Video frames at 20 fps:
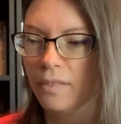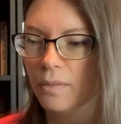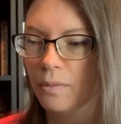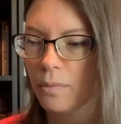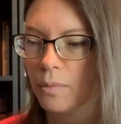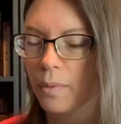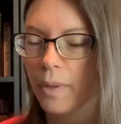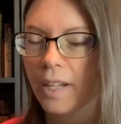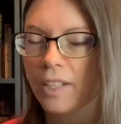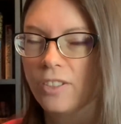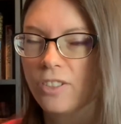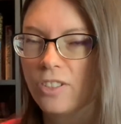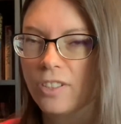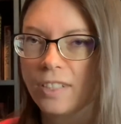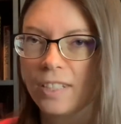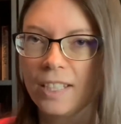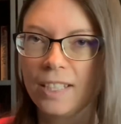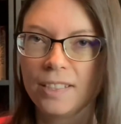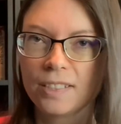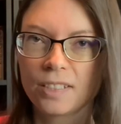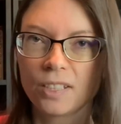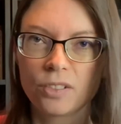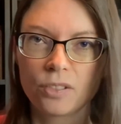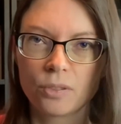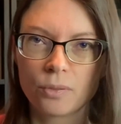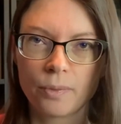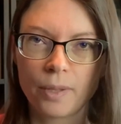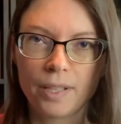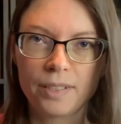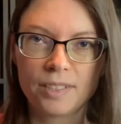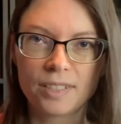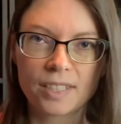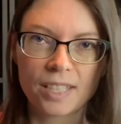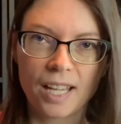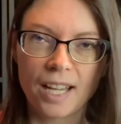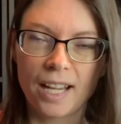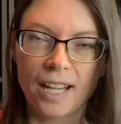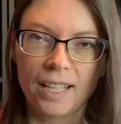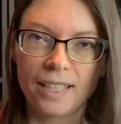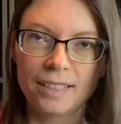Red Seas Under Red
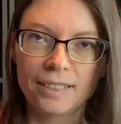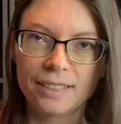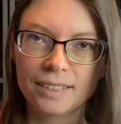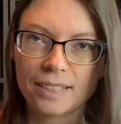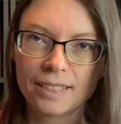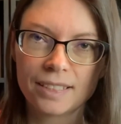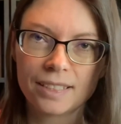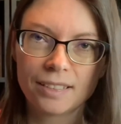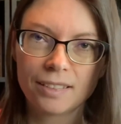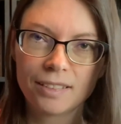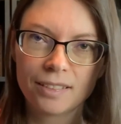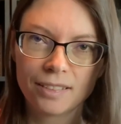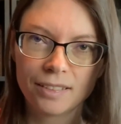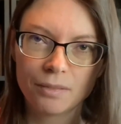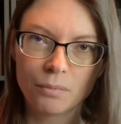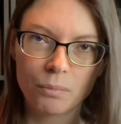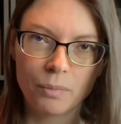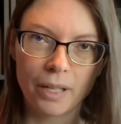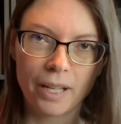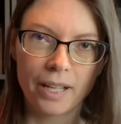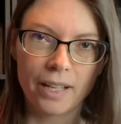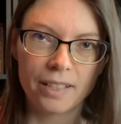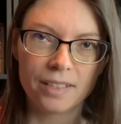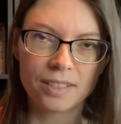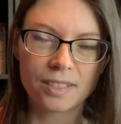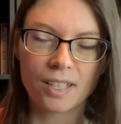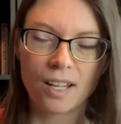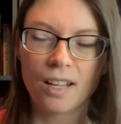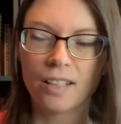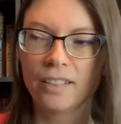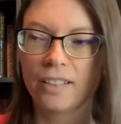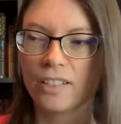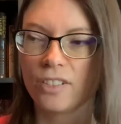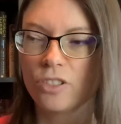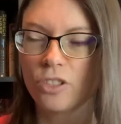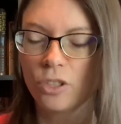Skies by Scott Lynch.